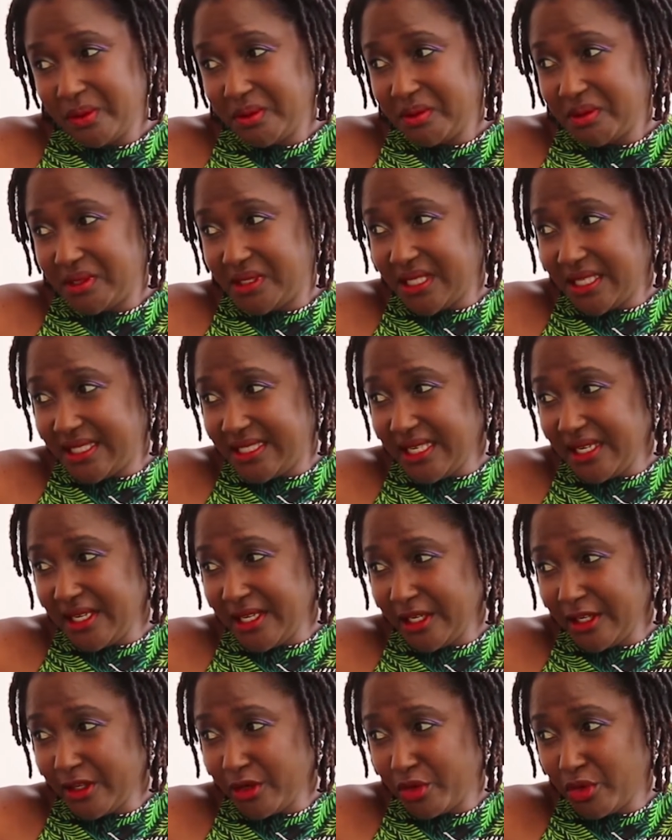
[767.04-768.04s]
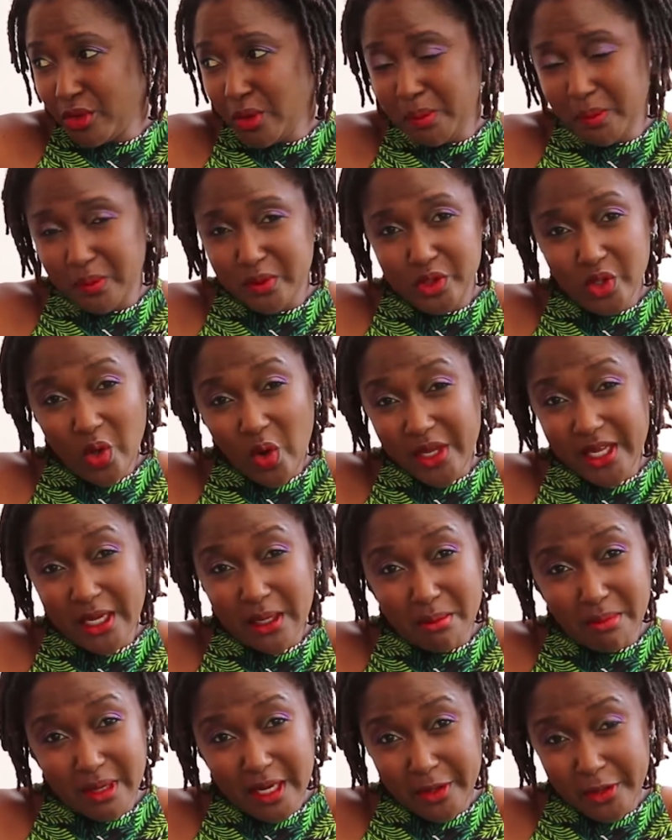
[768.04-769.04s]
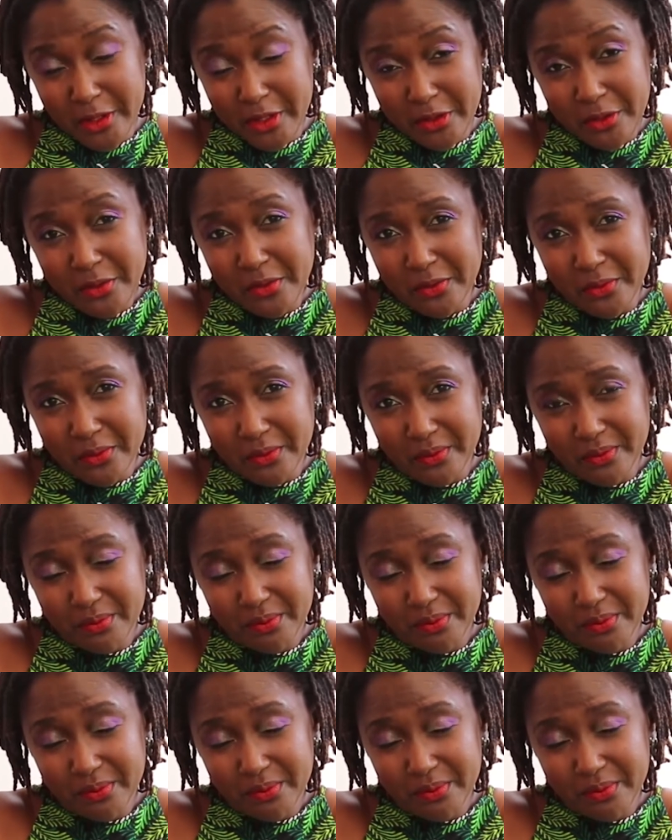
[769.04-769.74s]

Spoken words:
Sitting in a group, talking about you.